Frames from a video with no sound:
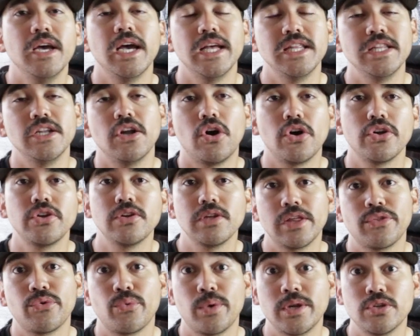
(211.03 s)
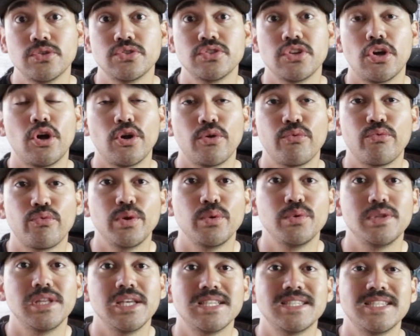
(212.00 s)
And then all your leather rentals are free
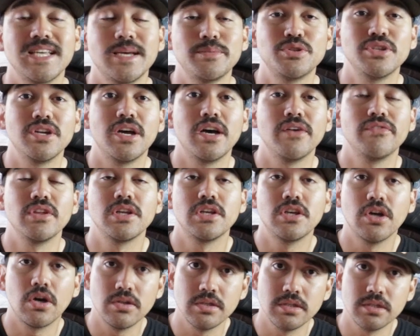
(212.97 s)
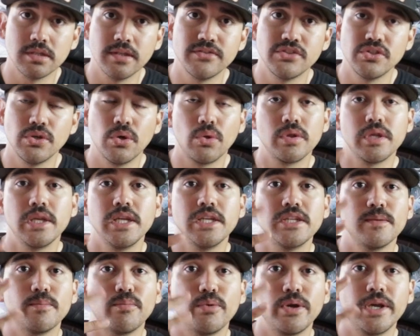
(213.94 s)
with the exception of the gauntlet gloves. You only need
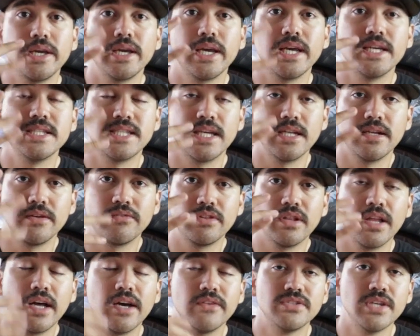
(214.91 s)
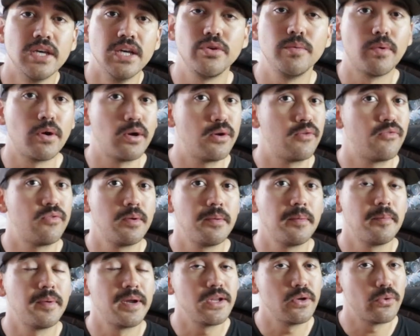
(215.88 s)
to bring a set of gloves. You borrow them from
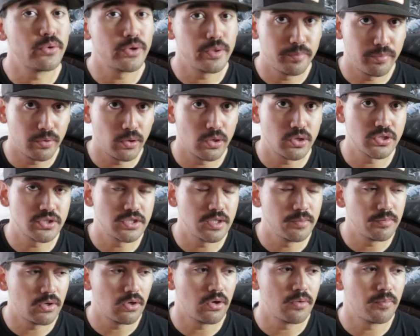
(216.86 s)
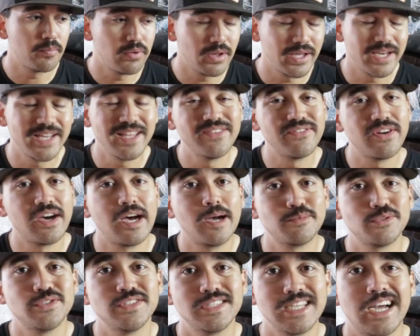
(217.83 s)
a buddy or you purchase them. There are plenty of
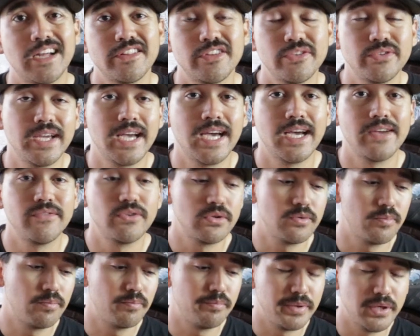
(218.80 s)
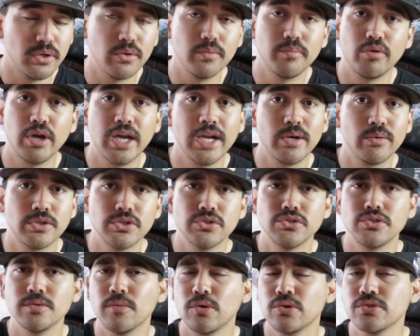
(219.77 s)
options out there. You have your built brand, which
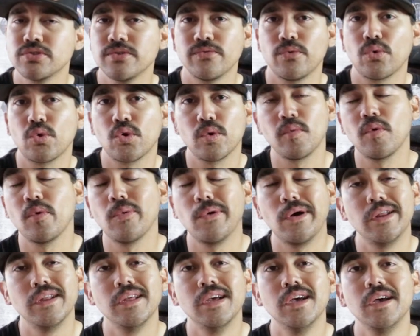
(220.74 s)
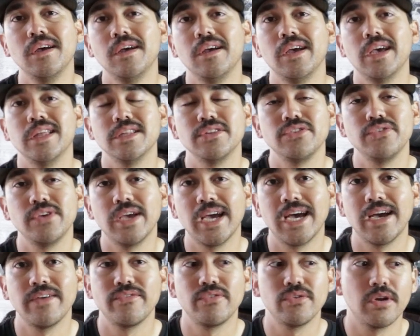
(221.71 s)
is your most affordable one. And then you
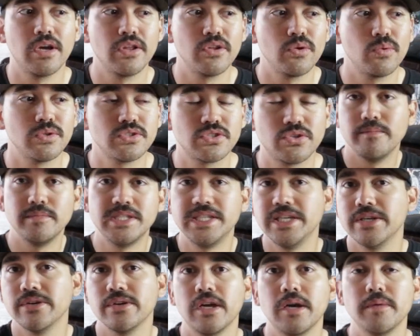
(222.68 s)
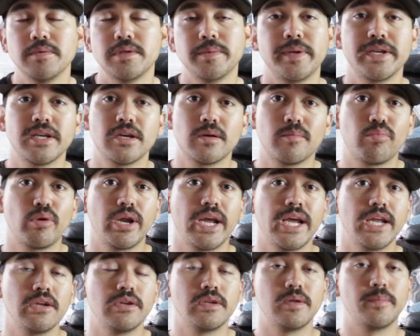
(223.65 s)
have your other ones tiered up depending on
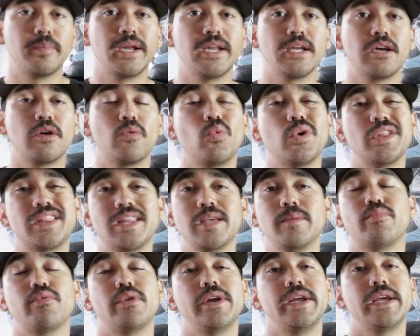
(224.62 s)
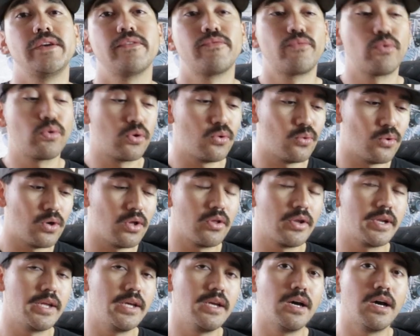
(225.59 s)
brand and depending on what they bring for
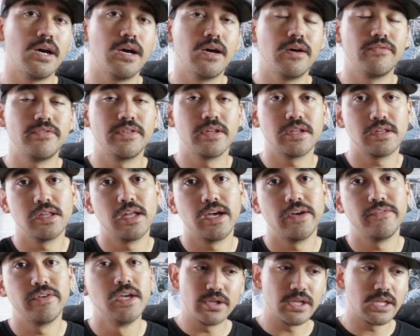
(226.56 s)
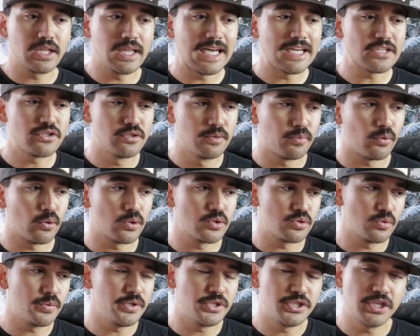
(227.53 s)
quality of the glove. The classroom
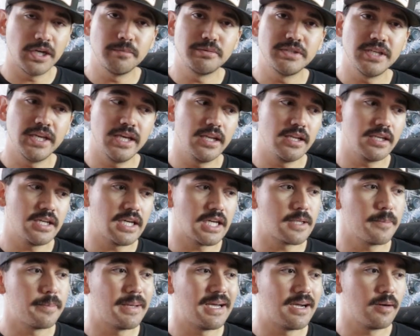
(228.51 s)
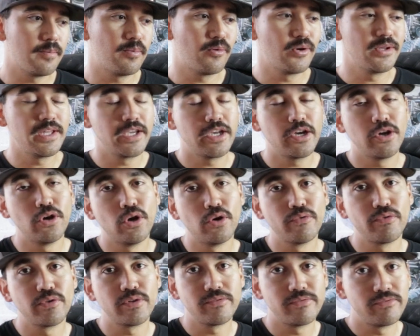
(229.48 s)
portion, we jumped in, got the PowerPoint. They go
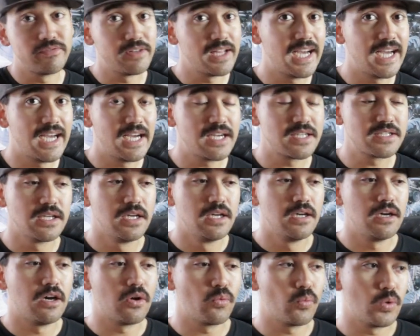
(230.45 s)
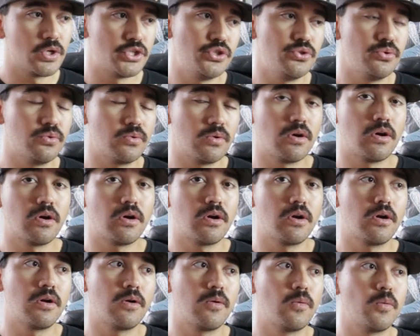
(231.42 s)
over the flags on what
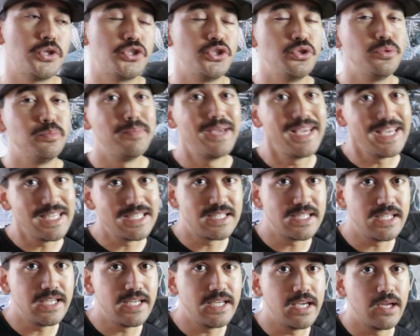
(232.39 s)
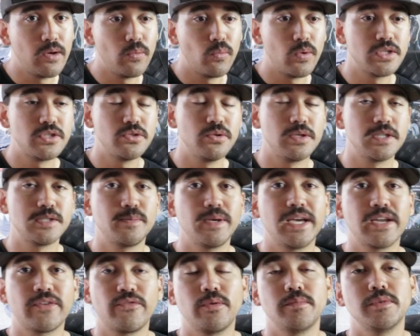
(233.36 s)
you may see and what to
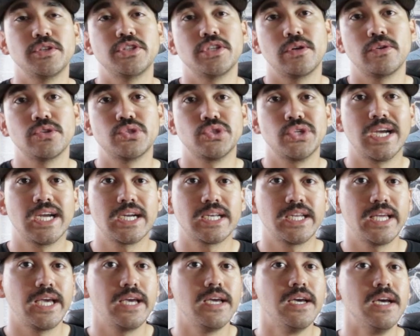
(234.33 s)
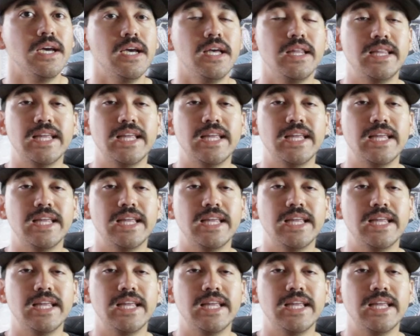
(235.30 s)
expect from the general track day.